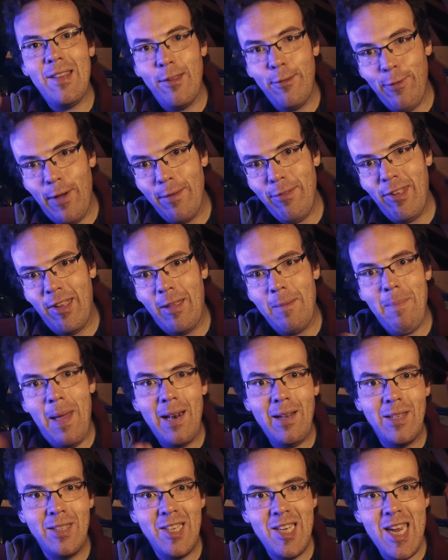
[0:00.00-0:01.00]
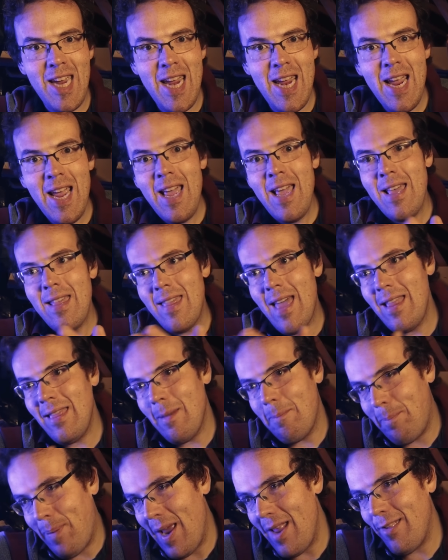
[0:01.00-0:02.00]
this 5-second penalty, then the
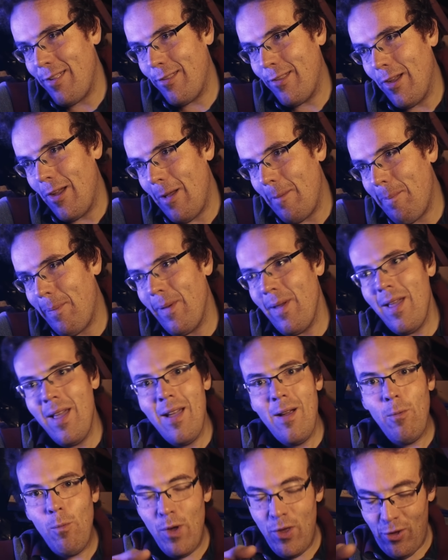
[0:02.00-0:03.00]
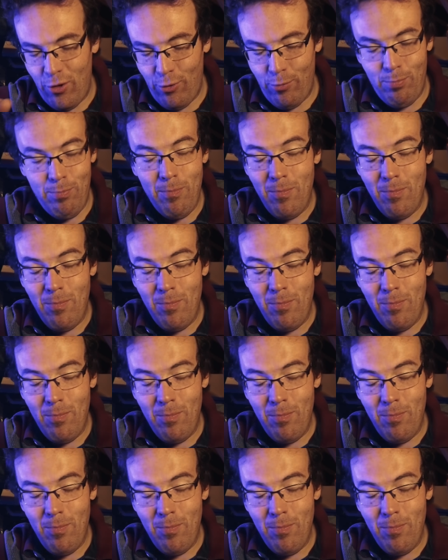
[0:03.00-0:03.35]
pit stop, which